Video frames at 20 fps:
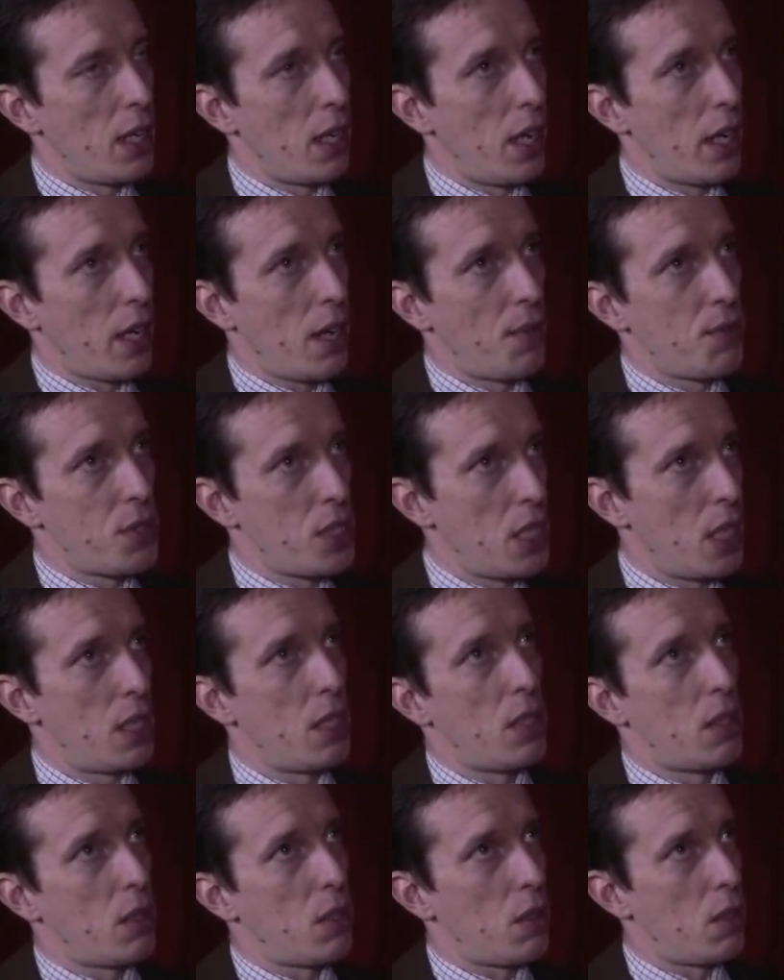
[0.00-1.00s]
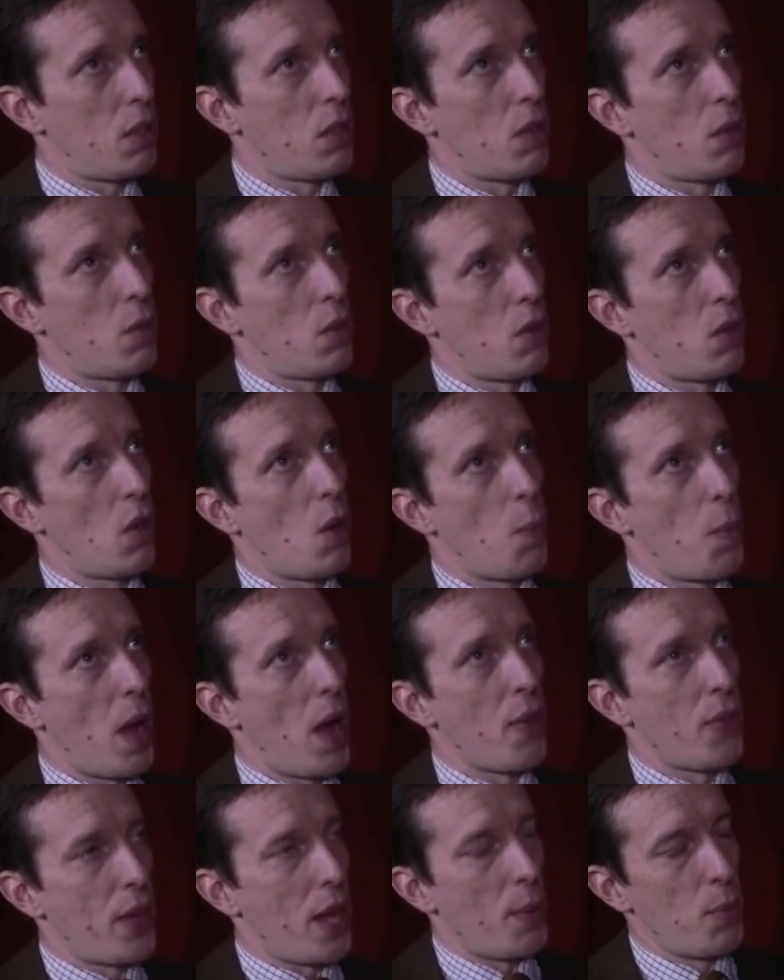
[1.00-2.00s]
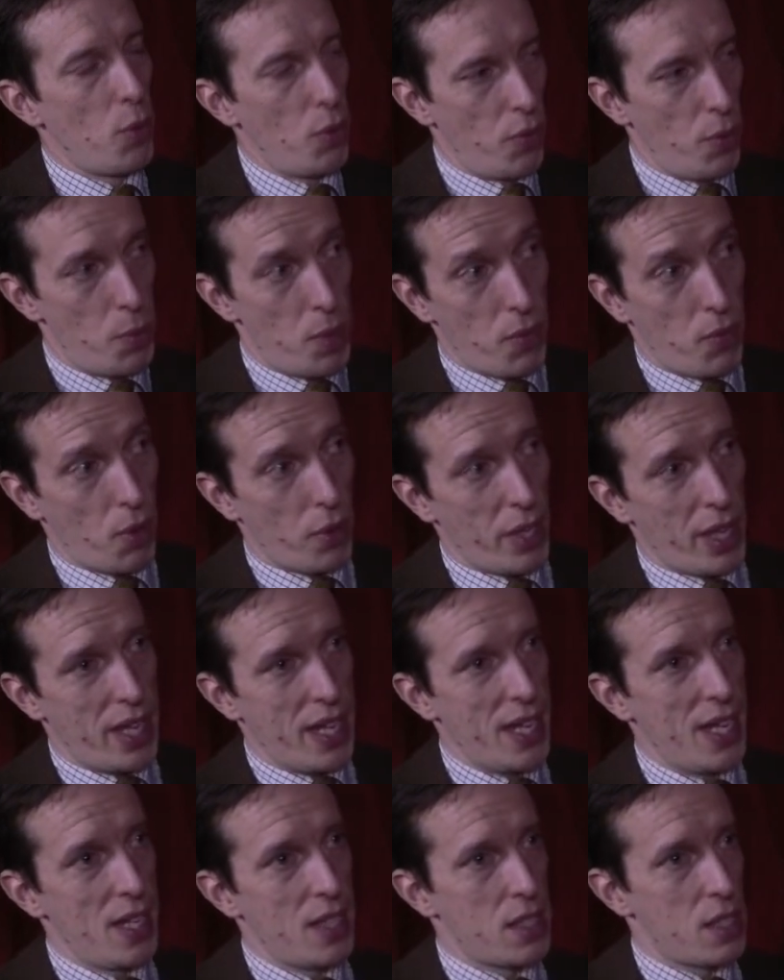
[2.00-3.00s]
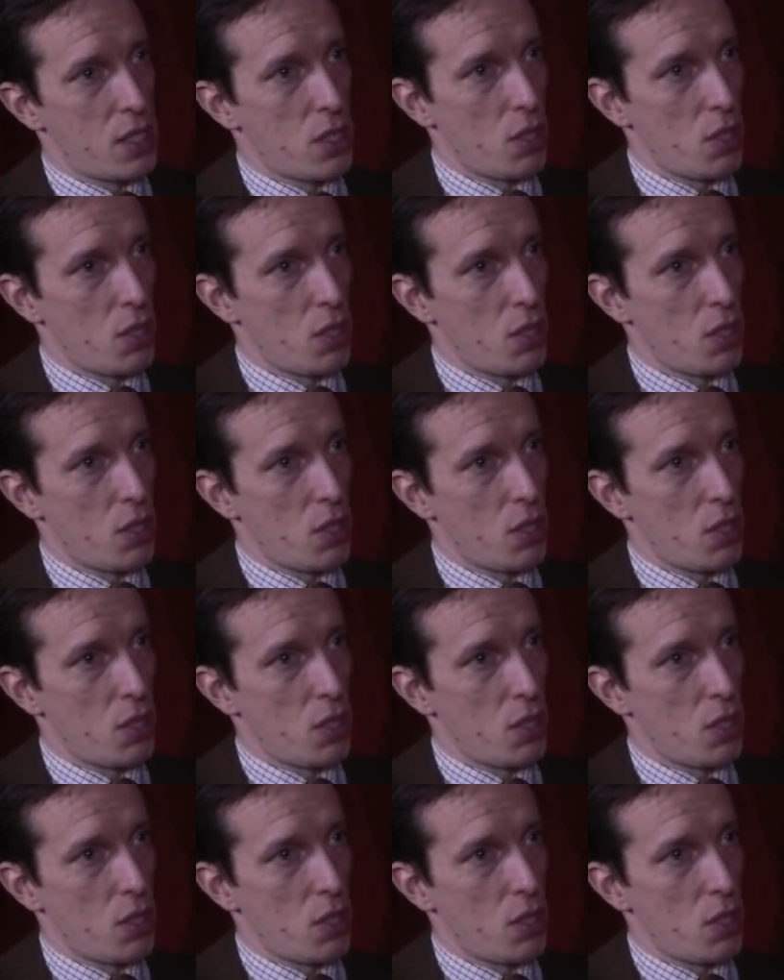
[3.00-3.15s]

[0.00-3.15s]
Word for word: and like I've said about that movie before, that it mm.